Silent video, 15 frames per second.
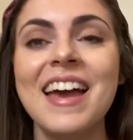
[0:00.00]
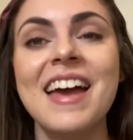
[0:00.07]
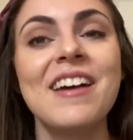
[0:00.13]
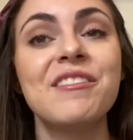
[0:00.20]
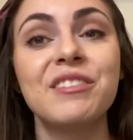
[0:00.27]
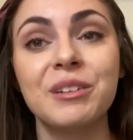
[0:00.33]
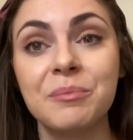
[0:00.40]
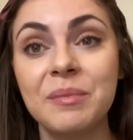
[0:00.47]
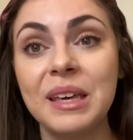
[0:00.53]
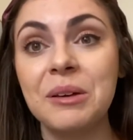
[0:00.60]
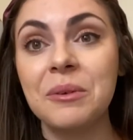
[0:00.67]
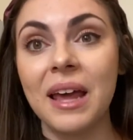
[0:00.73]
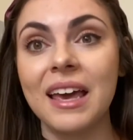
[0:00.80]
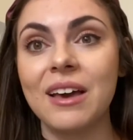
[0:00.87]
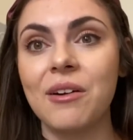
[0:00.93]
For me,
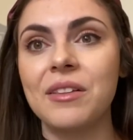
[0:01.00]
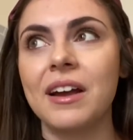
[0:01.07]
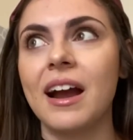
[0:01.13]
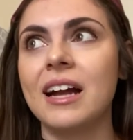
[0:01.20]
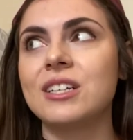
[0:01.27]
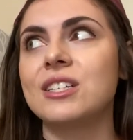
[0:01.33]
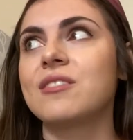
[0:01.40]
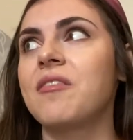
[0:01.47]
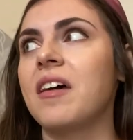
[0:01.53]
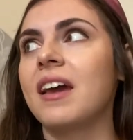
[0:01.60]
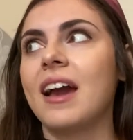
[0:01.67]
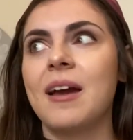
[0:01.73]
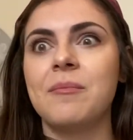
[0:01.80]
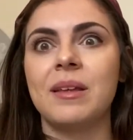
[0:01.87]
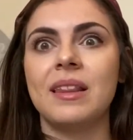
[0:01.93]
when I go there, I just feel like
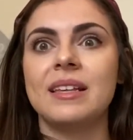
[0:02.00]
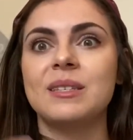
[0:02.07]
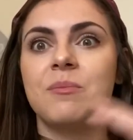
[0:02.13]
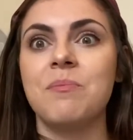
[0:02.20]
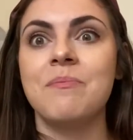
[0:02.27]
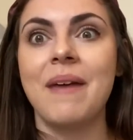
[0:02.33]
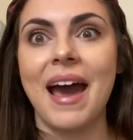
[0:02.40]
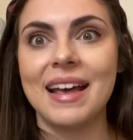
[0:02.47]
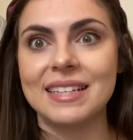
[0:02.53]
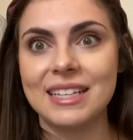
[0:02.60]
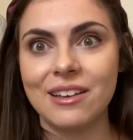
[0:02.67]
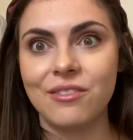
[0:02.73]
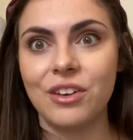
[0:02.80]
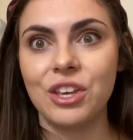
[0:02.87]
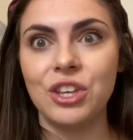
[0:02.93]
I'm at this
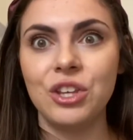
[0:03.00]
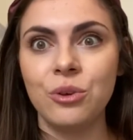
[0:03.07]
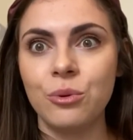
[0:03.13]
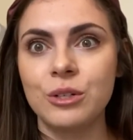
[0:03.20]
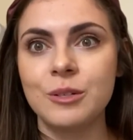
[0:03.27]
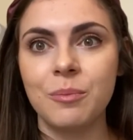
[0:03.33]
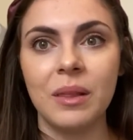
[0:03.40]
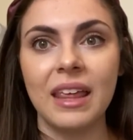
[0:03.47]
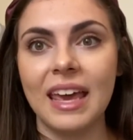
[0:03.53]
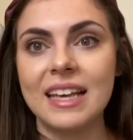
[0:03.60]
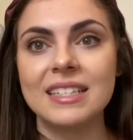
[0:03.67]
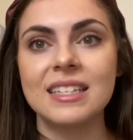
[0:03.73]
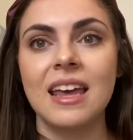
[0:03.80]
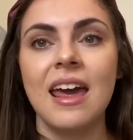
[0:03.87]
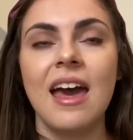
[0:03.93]
massive, huge
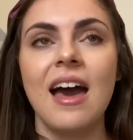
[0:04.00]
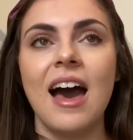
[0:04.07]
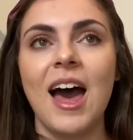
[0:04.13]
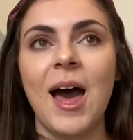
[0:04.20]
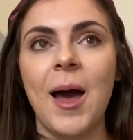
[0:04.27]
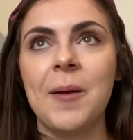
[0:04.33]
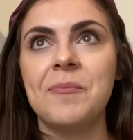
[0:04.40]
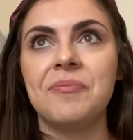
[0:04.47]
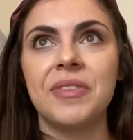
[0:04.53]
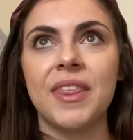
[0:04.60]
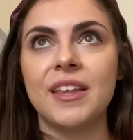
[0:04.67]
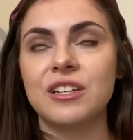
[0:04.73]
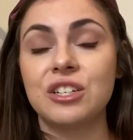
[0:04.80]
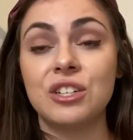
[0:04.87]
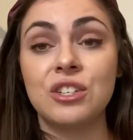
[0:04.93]
place, and
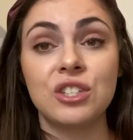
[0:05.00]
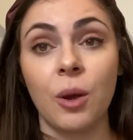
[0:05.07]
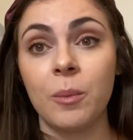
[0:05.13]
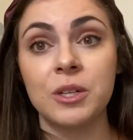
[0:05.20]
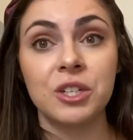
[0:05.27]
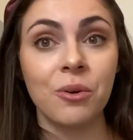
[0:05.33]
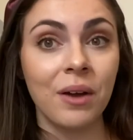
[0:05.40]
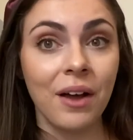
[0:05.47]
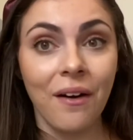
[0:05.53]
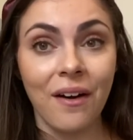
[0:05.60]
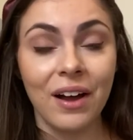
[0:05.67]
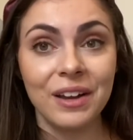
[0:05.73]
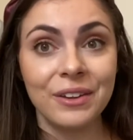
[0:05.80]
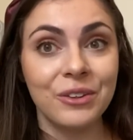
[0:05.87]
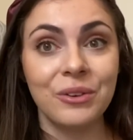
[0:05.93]
there's just so much going
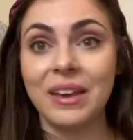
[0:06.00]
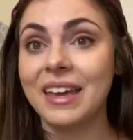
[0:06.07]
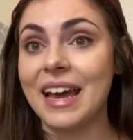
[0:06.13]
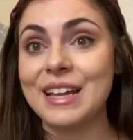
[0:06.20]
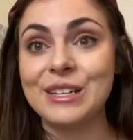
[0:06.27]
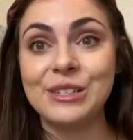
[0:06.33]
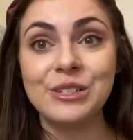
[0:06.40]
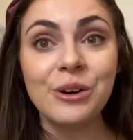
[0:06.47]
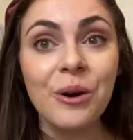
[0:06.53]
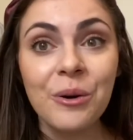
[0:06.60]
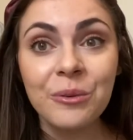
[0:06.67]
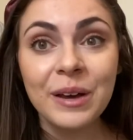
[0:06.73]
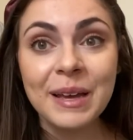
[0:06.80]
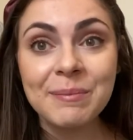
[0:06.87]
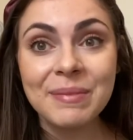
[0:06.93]
on. You can get Dole
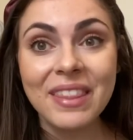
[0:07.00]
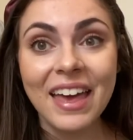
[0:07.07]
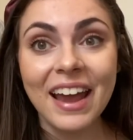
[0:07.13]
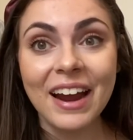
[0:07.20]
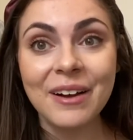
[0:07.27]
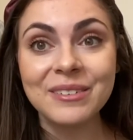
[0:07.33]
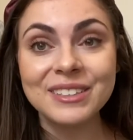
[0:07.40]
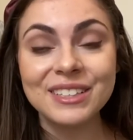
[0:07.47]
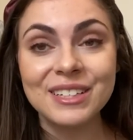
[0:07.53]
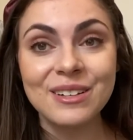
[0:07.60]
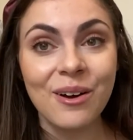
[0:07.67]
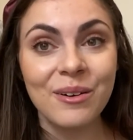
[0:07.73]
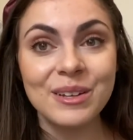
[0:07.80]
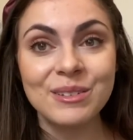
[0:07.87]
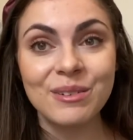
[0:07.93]
Whip there, which is
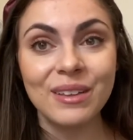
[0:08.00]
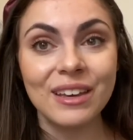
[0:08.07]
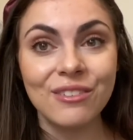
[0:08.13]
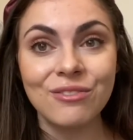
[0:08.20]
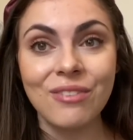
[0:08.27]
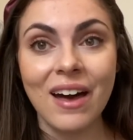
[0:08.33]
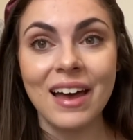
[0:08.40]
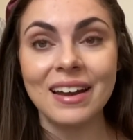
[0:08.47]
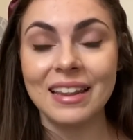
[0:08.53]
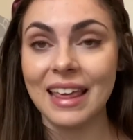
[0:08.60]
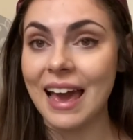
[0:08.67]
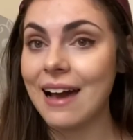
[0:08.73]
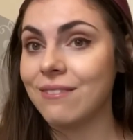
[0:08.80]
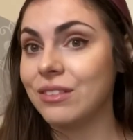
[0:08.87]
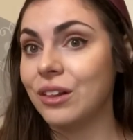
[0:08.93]
always really fun. They
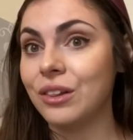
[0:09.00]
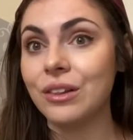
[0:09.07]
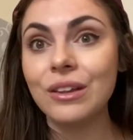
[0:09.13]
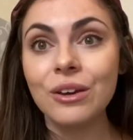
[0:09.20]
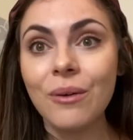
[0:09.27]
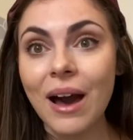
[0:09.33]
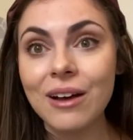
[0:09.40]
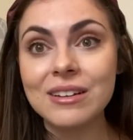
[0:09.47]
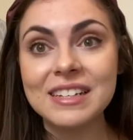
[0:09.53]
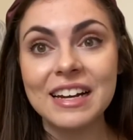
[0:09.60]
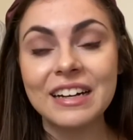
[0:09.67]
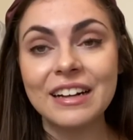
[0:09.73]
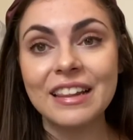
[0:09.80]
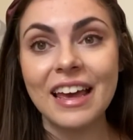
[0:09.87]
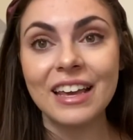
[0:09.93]
have the luau
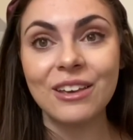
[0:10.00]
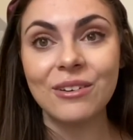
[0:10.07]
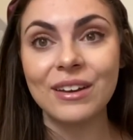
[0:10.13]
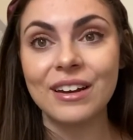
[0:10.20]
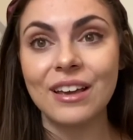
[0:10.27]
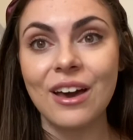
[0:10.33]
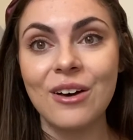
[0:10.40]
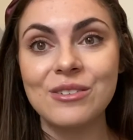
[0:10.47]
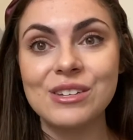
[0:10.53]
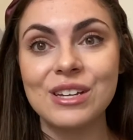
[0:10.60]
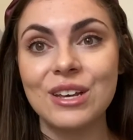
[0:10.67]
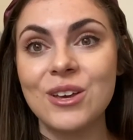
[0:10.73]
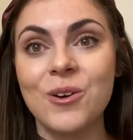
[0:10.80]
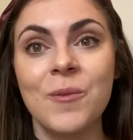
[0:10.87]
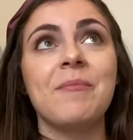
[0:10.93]
dinner that you can go
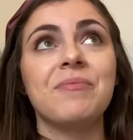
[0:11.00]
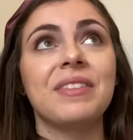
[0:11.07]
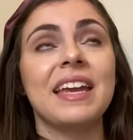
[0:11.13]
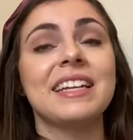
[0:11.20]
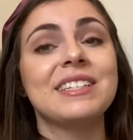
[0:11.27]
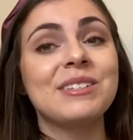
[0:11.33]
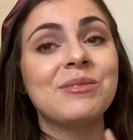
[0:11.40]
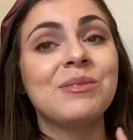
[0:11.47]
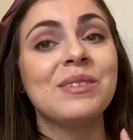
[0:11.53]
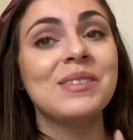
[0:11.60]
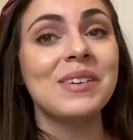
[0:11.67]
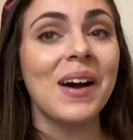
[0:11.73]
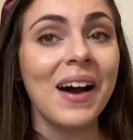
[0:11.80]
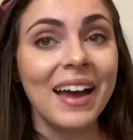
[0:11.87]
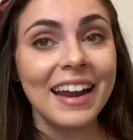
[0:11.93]
to. They do
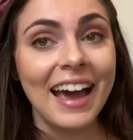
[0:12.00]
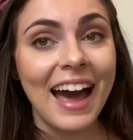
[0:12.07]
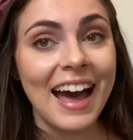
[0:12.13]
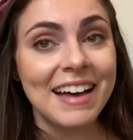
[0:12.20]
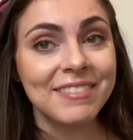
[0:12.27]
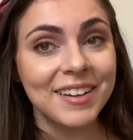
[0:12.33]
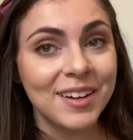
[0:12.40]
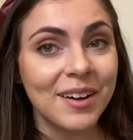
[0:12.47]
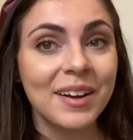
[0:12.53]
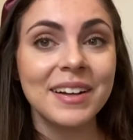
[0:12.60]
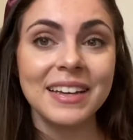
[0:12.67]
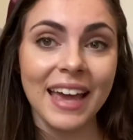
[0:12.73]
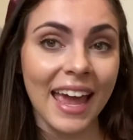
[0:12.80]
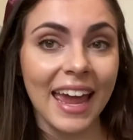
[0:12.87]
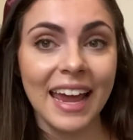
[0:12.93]
not have an
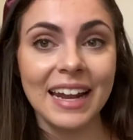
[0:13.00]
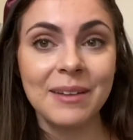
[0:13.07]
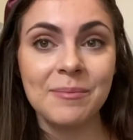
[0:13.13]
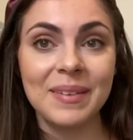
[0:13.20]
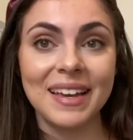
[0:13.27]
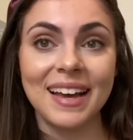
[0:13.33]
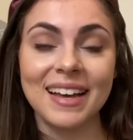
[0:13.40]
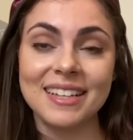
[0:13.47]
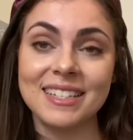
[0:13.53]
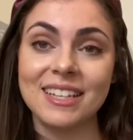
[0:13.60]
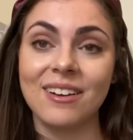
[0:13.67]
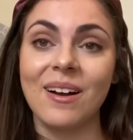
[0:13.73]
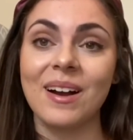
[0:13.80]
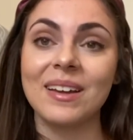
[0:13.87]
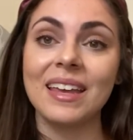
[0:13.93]
arcade because
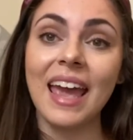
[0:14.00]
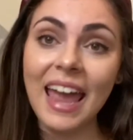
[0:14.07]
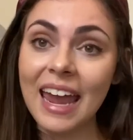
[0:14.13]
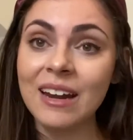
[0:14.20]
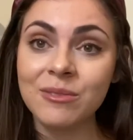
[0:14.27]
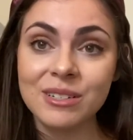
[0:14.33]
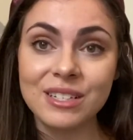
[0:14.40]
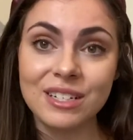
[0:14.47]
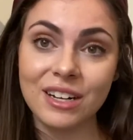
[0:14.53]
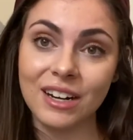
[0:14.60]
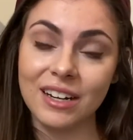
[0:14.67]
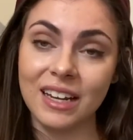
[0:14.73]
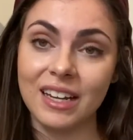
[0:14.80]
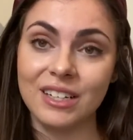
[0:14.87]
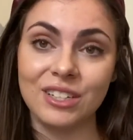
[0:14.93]
their arcade was
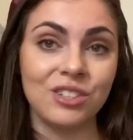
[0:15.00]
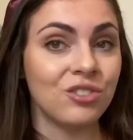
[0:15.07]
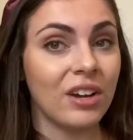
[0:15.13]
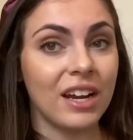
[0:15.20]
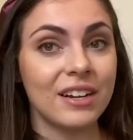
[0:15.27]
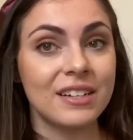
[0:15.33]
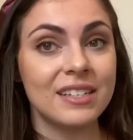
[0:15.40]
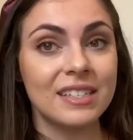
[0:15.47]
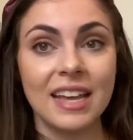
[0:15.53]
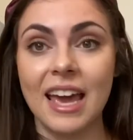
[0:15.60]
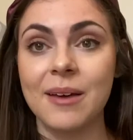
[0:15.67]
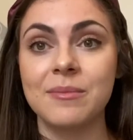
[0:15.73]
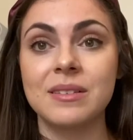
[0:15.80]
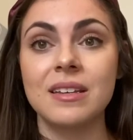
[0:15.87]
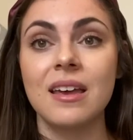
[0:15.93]
turned into Trader
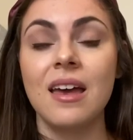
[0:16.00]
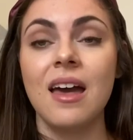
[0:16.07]
Sam's.